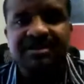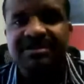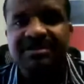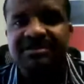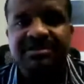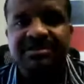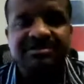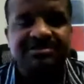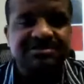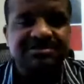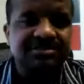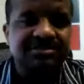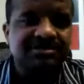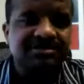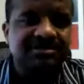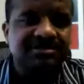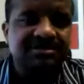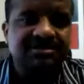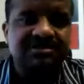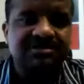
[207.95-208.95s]
like
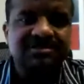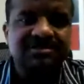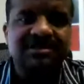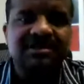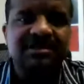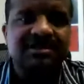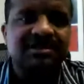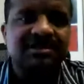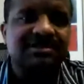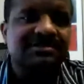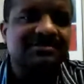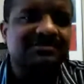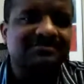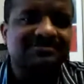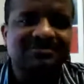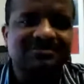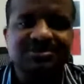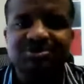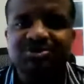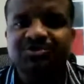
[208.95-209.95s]
Kitson
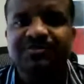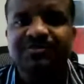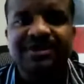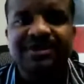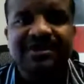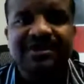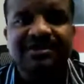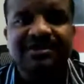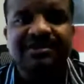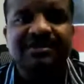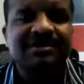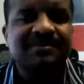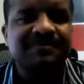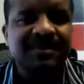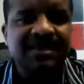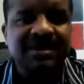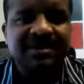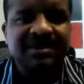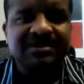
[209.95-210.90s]
and Shubaka.